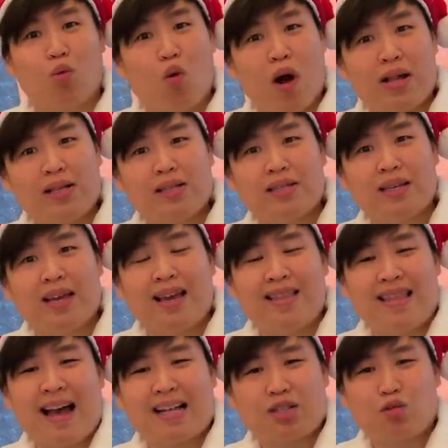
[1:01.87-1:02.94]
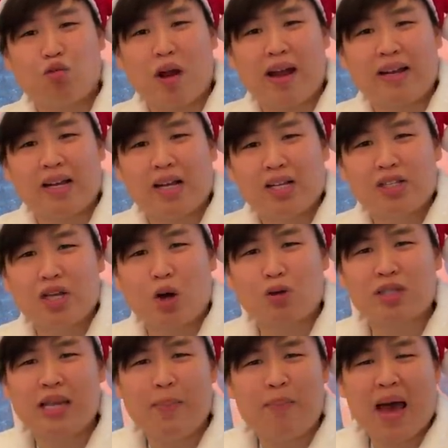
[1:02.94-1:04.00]
What? That's right. So
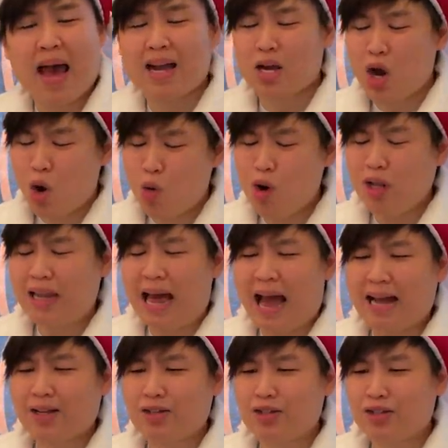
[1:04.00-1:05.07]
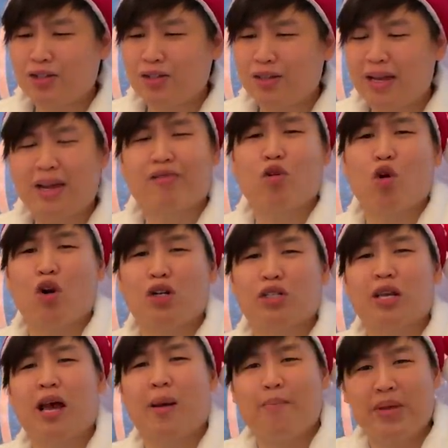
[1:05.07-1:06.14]
sit back, relax, and of course,
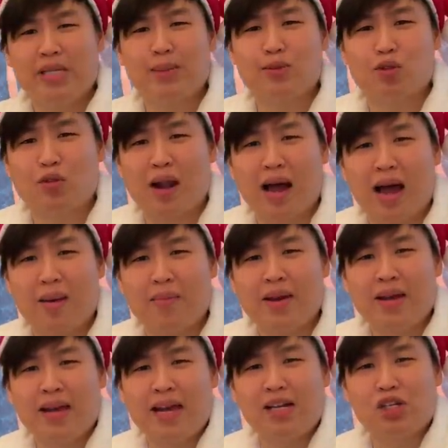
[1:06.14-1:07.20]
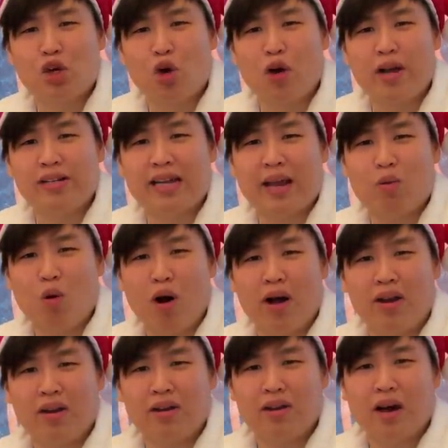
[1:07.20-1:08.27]
be subscribed. Enjoy day
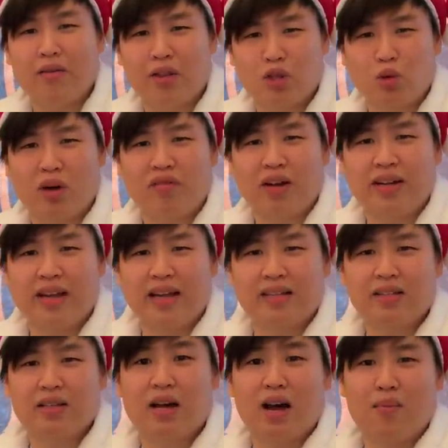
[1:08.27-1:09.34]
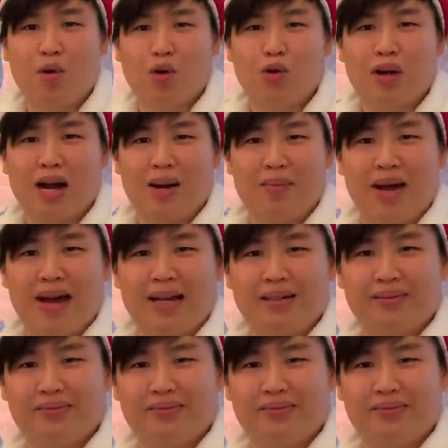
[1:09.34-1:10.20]
one of the 25 days of Mortal Kombat.